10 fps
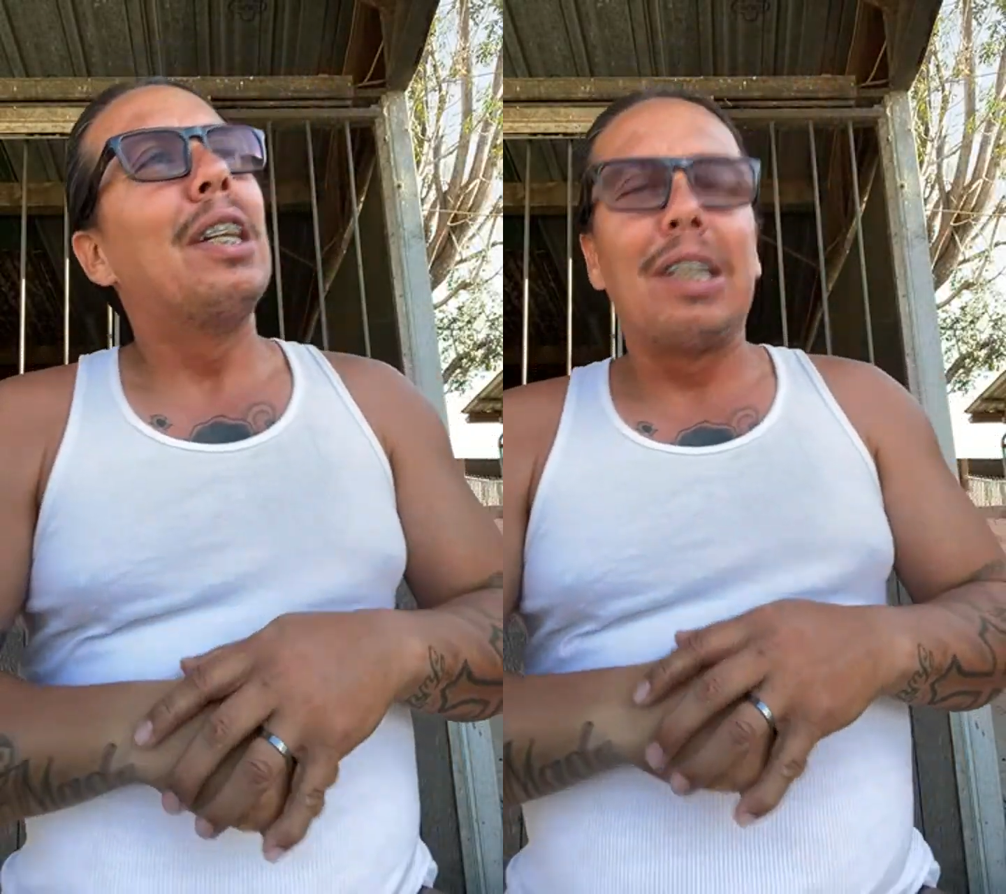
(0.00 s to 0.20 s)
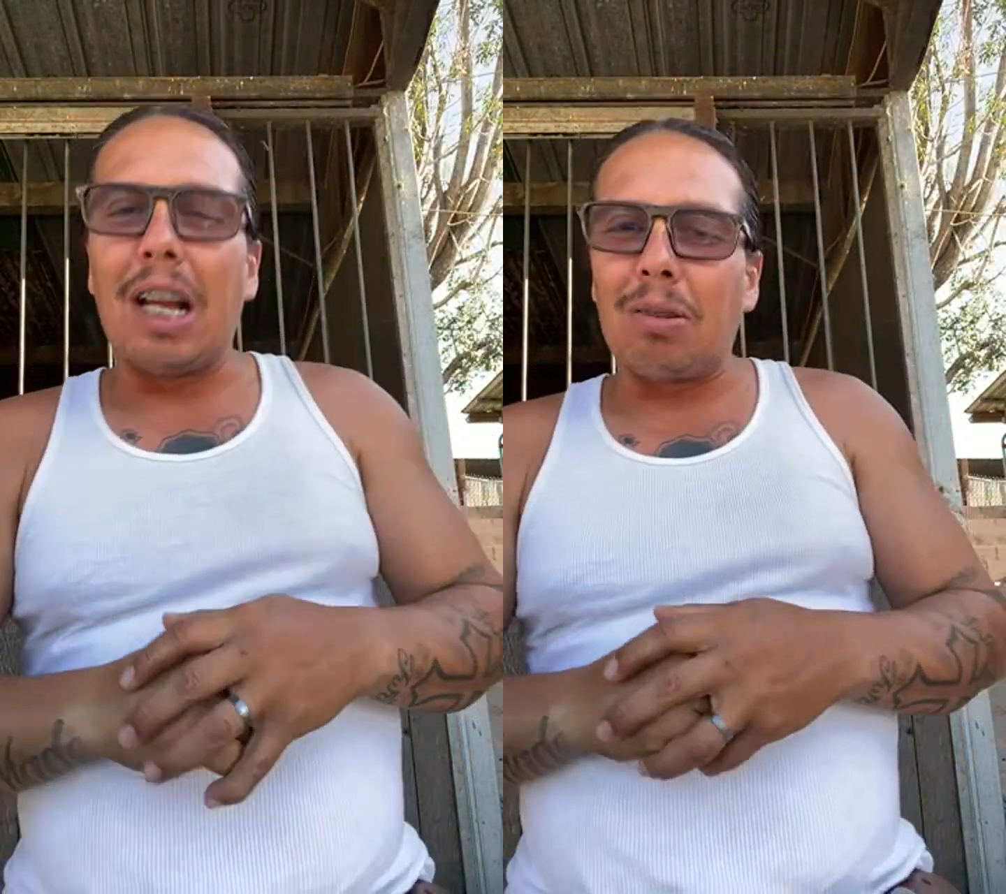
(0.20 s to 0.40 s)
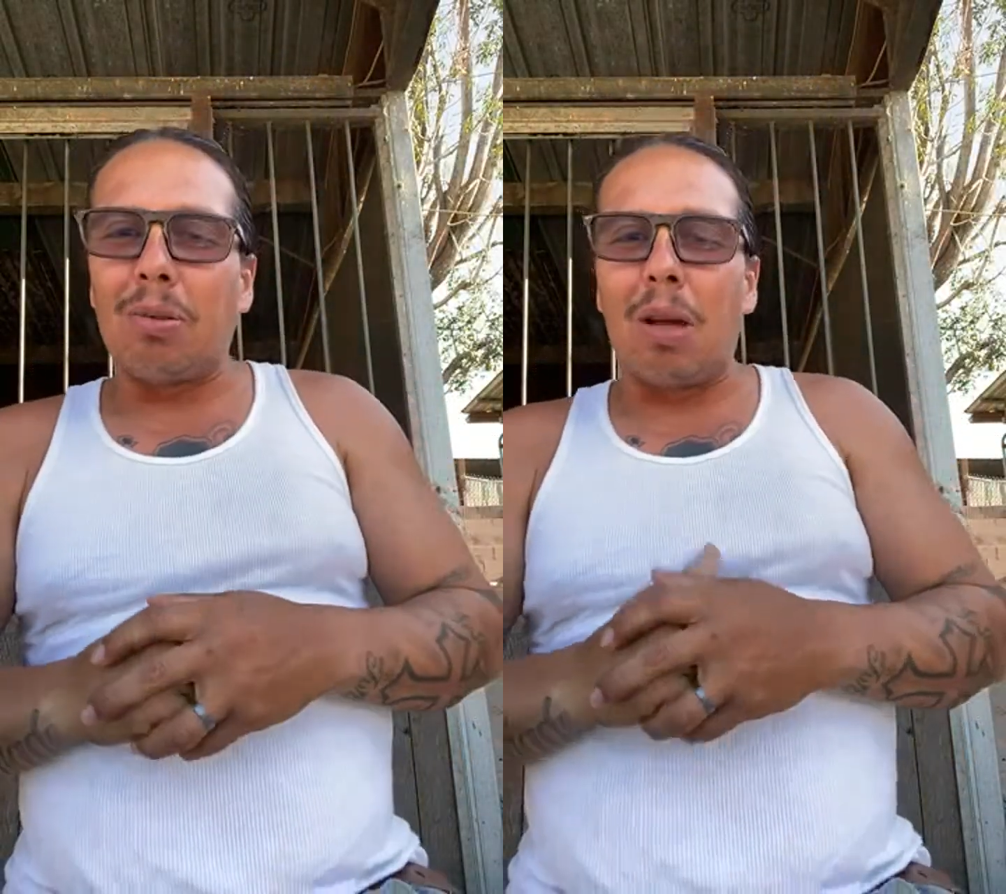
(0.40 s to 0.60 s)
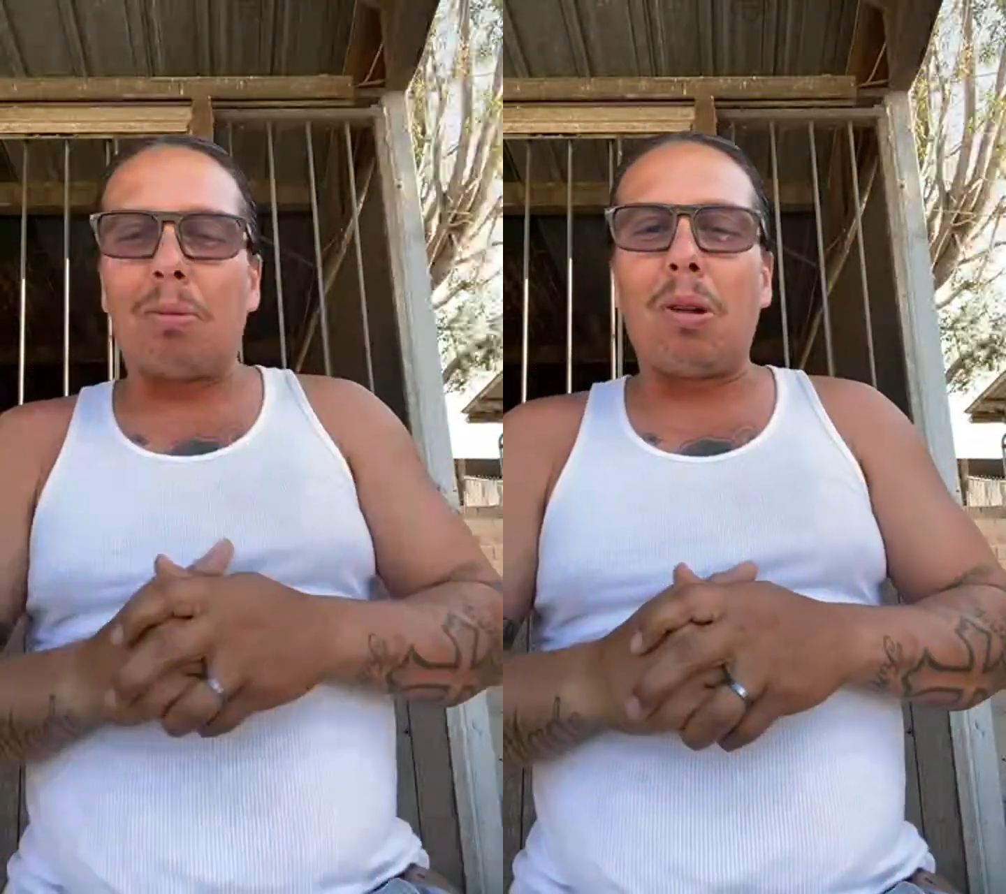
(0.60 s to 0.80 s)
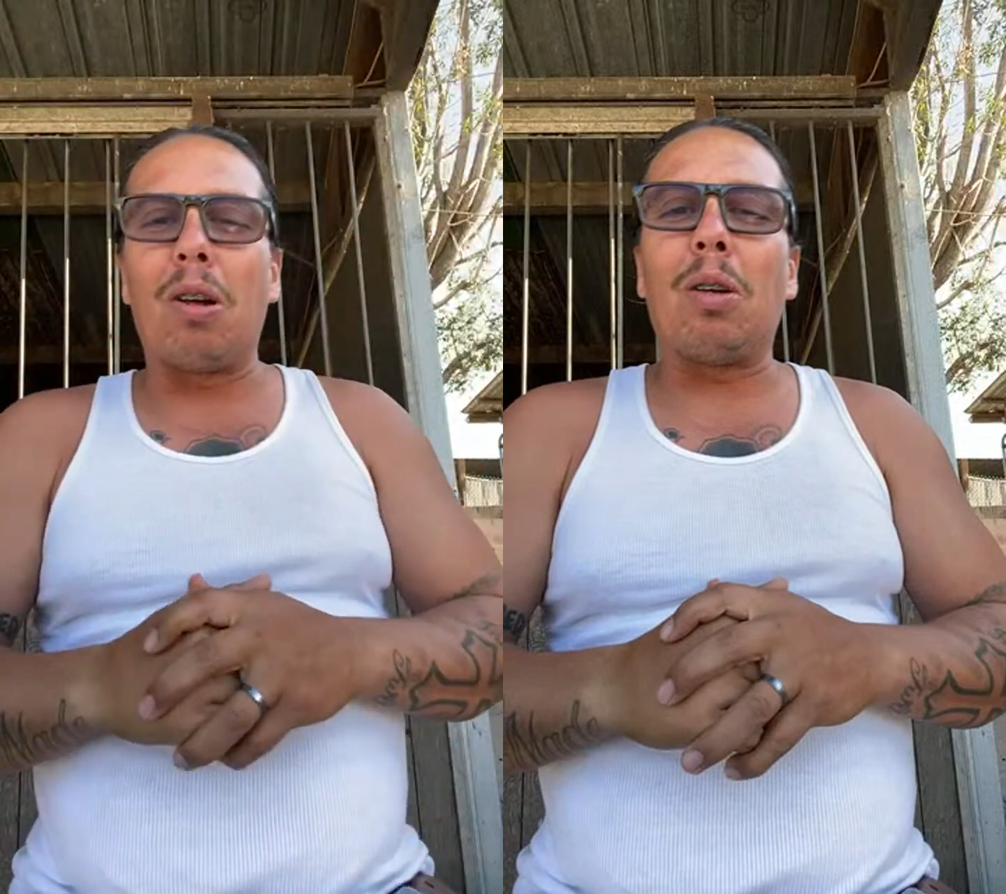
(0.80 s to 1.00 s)
That's what I'm
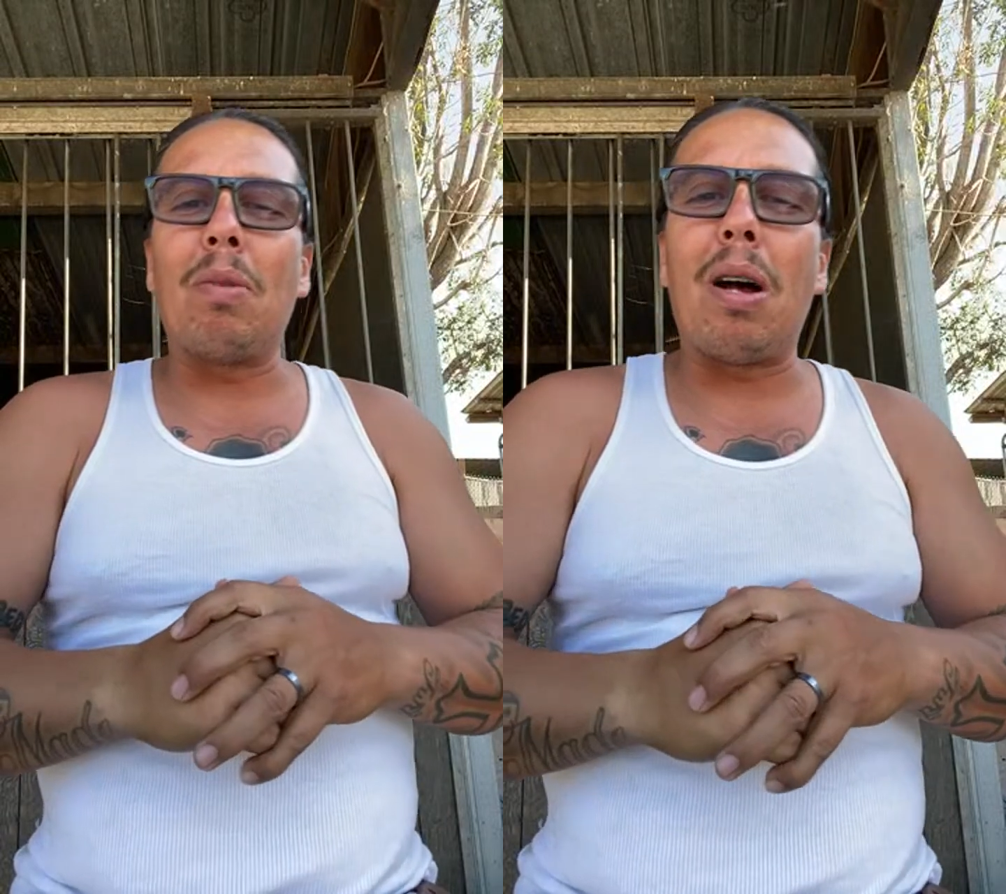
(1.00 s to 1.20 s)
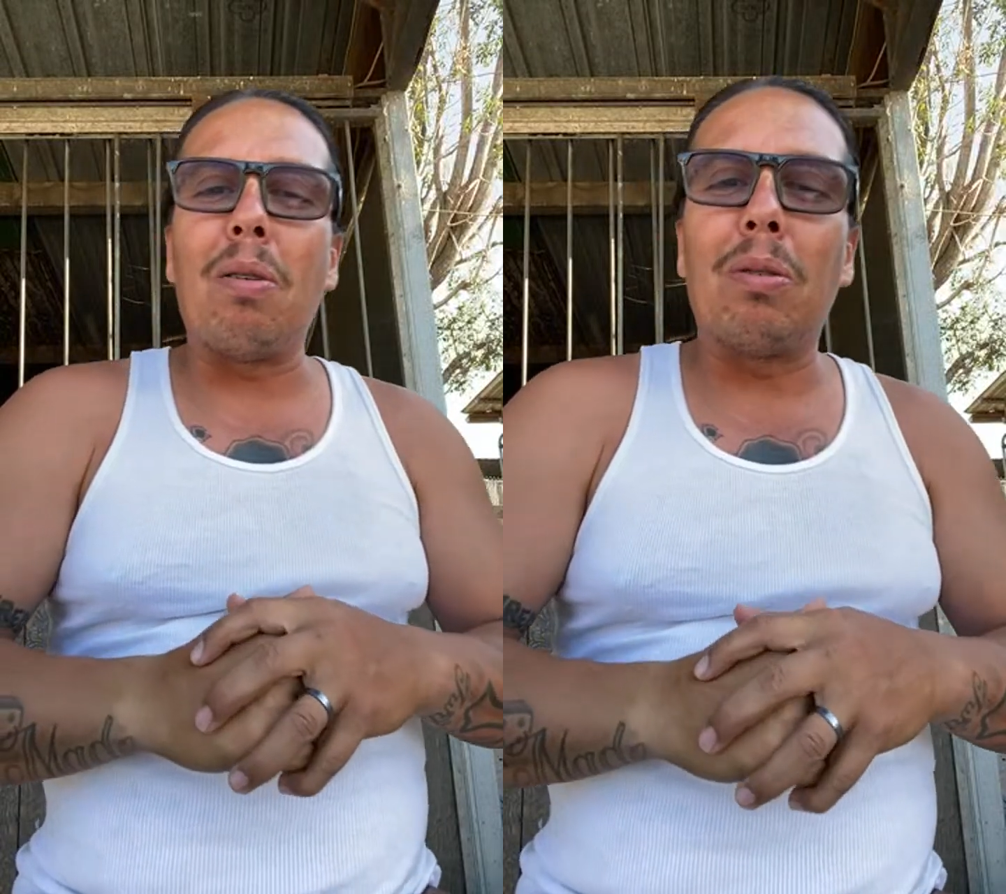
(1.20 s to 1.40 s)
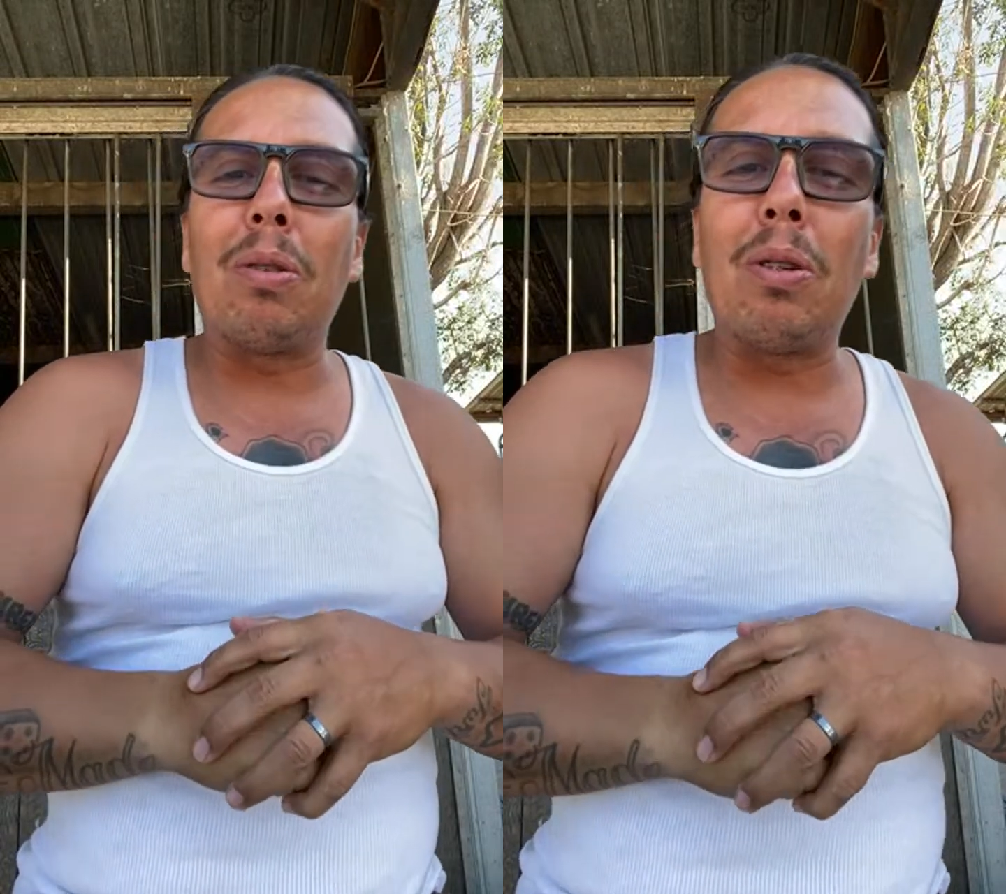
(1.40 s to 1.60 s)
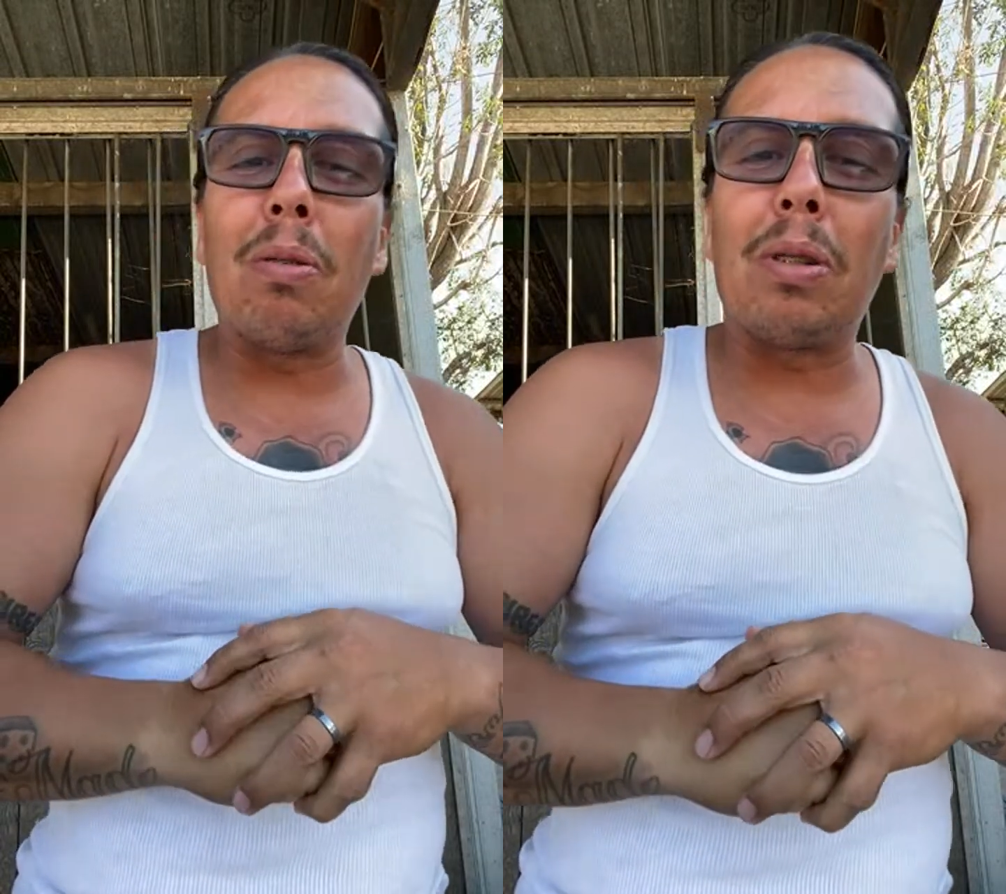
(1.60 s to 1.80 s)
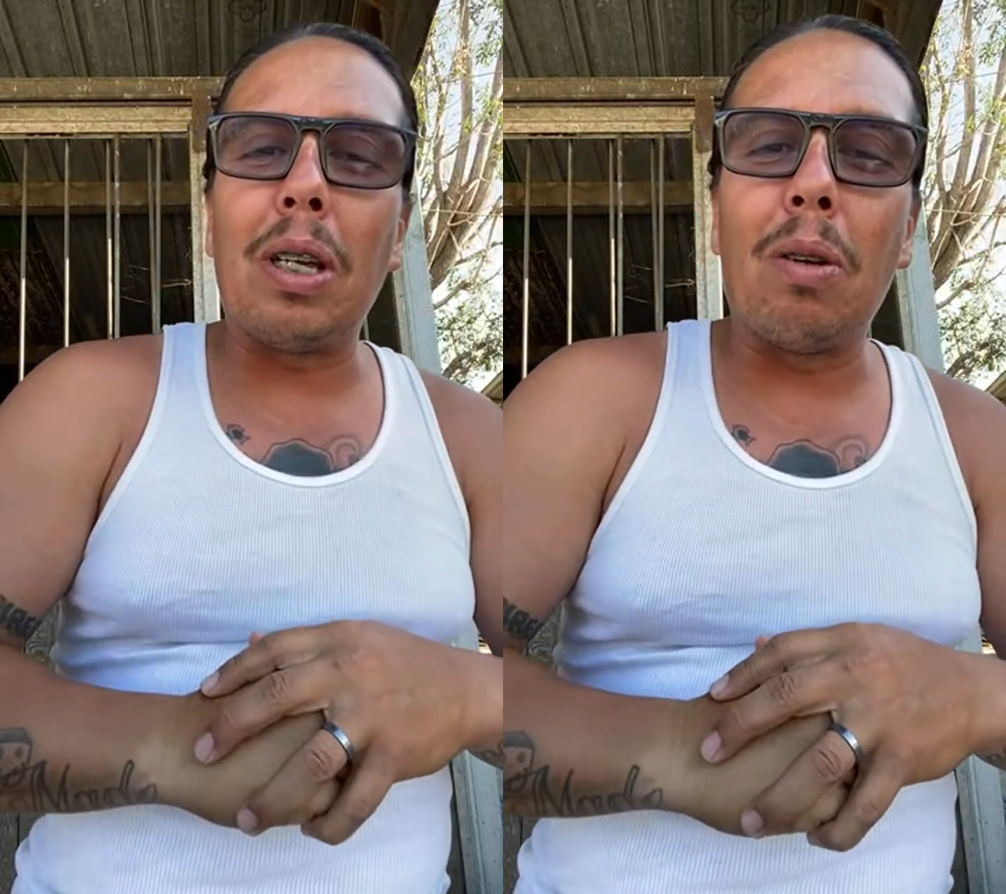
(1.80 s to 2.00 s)
talking about. You know what
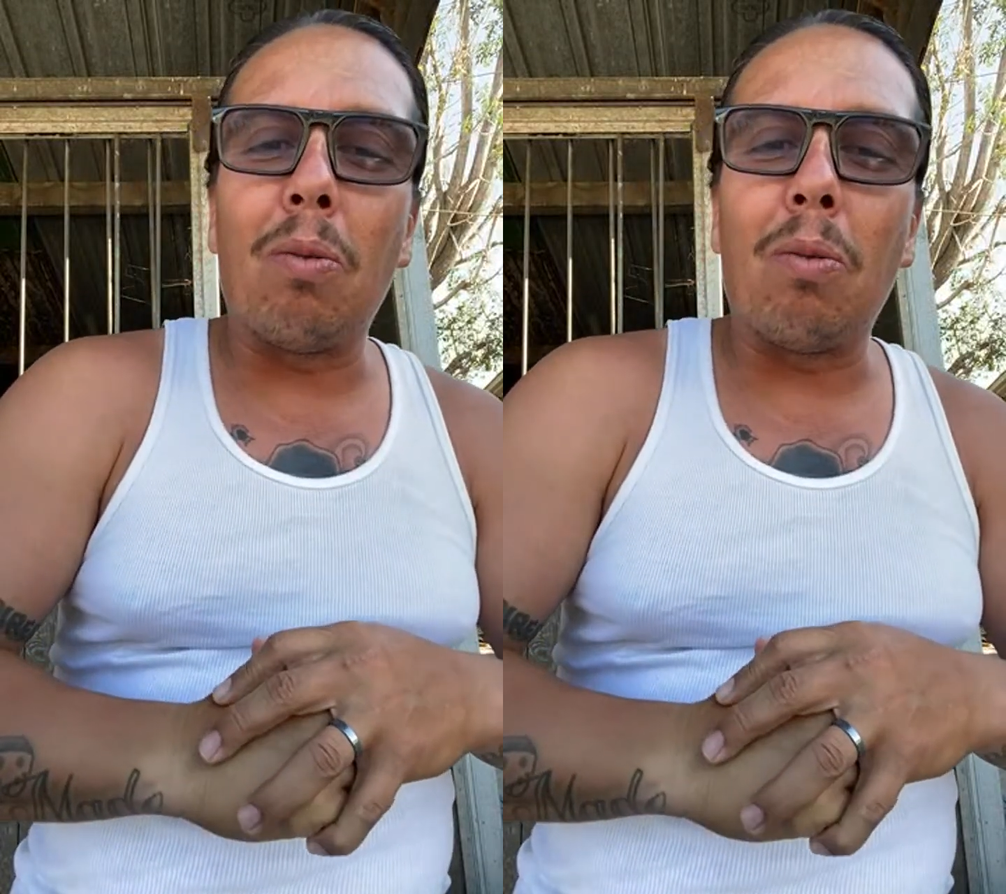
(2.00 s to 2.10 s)
I'm saying?